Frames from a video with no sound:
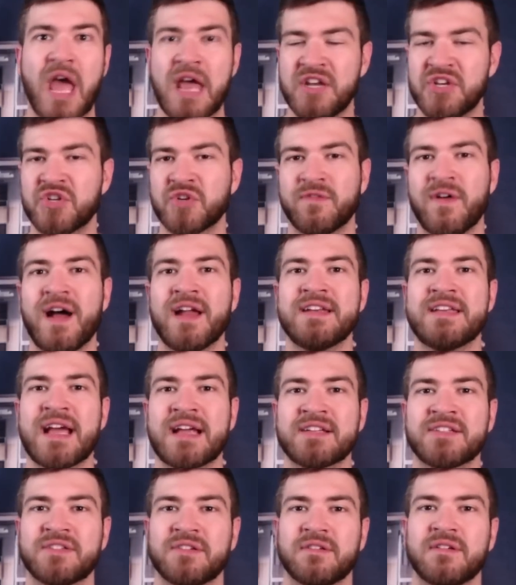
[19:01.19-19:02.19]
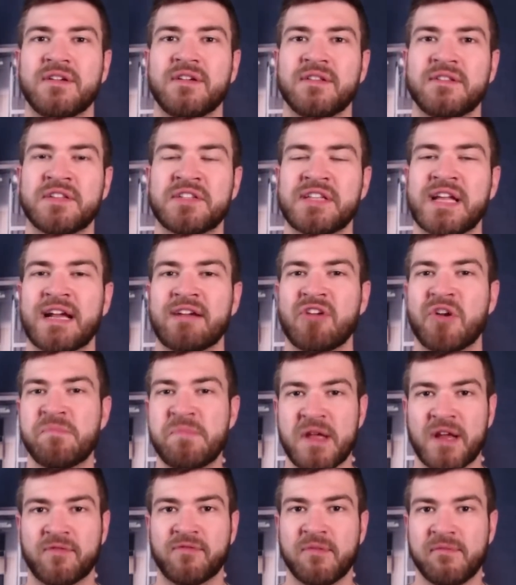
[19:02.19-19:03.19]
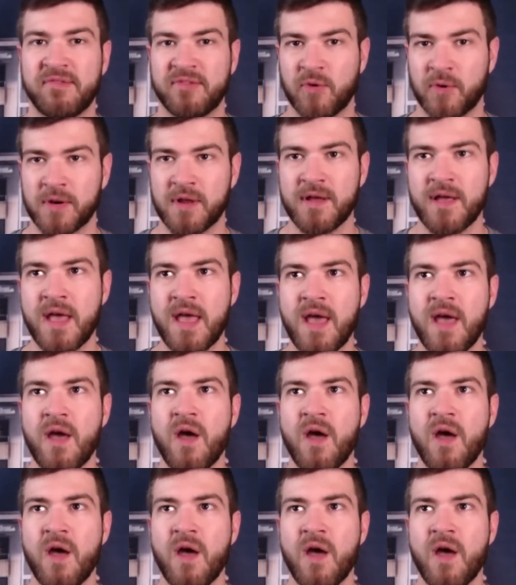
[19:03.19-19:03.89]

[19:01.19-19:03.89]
And Jervon Dexter, the second round pick from Florida,